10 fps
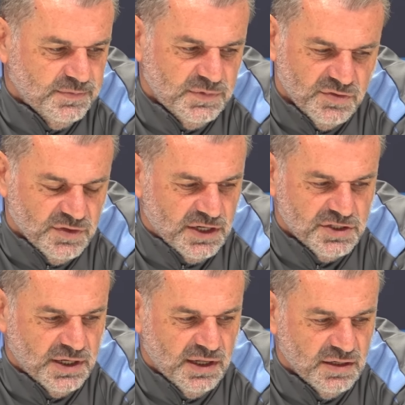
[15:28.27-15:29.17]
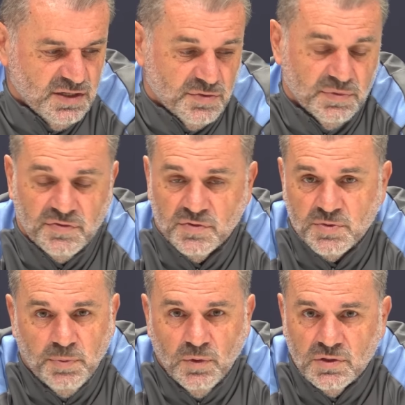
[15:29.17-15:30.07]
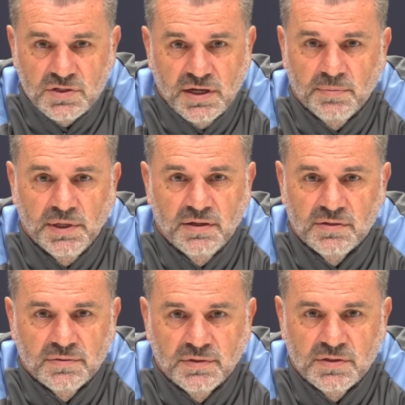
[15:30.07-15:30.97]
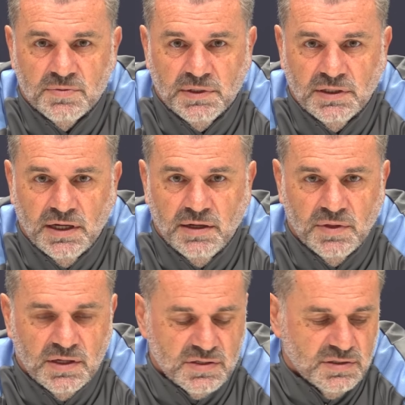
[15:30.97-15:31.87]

different nationalities from different sports come in and spend a day with us.